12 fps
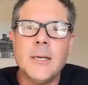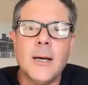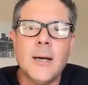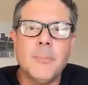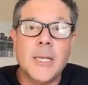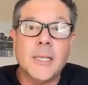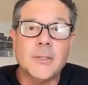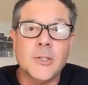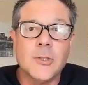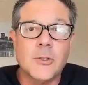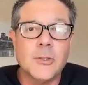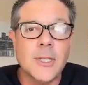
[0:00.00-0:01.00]
it can
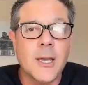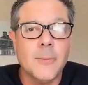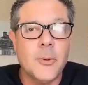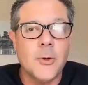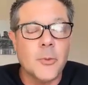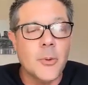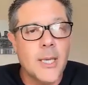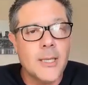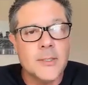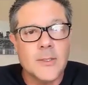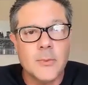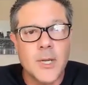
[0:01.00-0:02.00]
certainly cut both
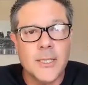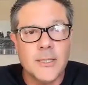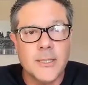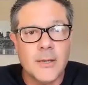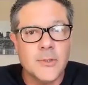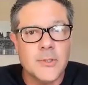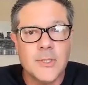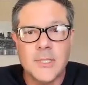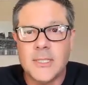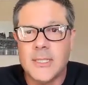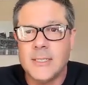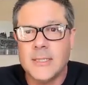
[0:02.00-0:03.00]
ways, right? The devil's in the
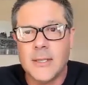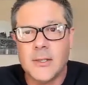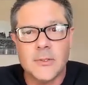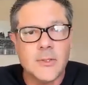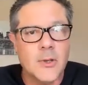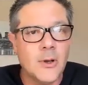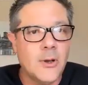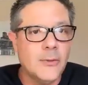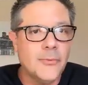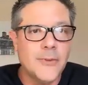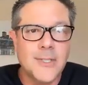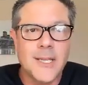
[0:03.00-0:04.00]
details.
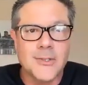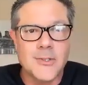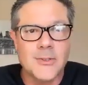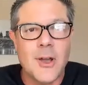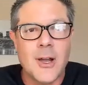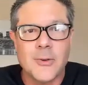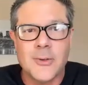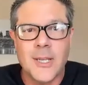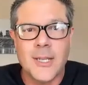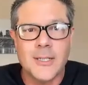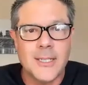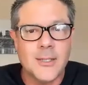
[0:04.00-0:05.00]
All fintechs are not
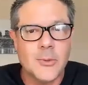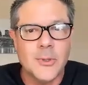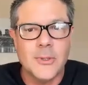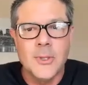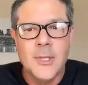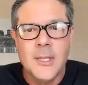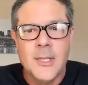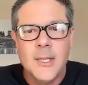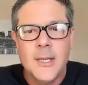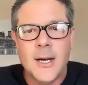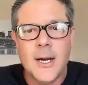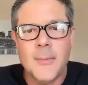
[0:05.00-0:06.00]
created equal.
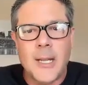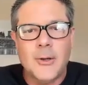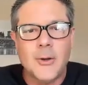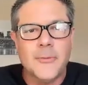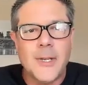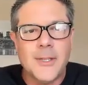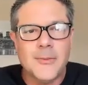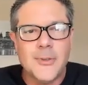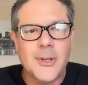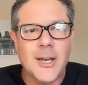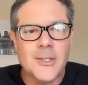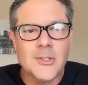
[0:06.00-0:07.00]
I don't know if any of
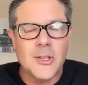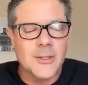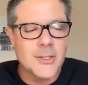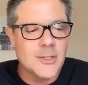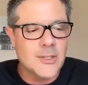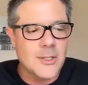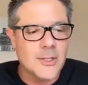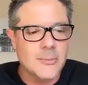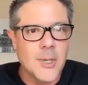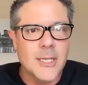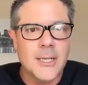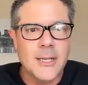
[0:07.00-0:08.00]
you guys saw this on
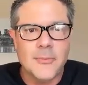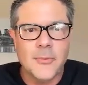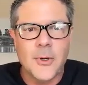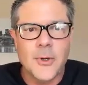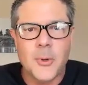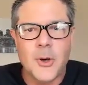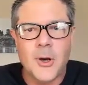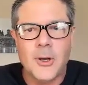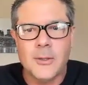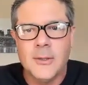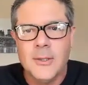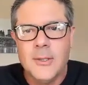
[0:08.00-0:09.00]
Monday Night
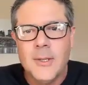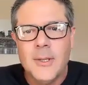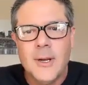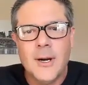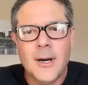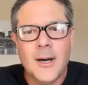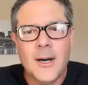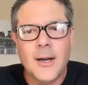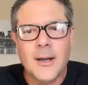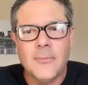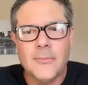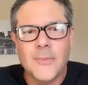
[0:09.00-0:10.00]
Football.
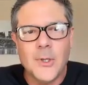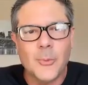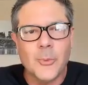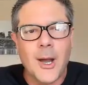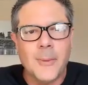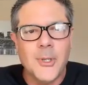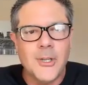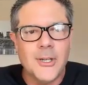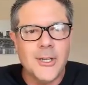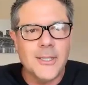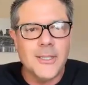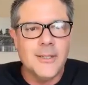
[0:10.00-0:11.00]

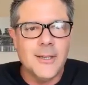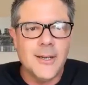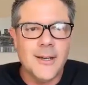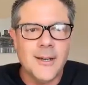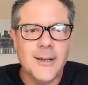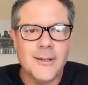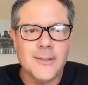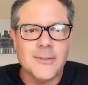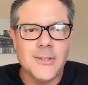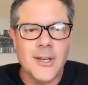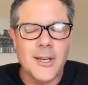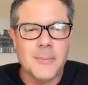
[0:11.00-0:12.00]
Robinhood
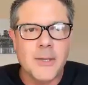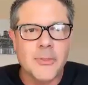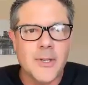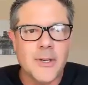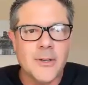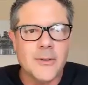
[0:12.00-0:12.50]
talking about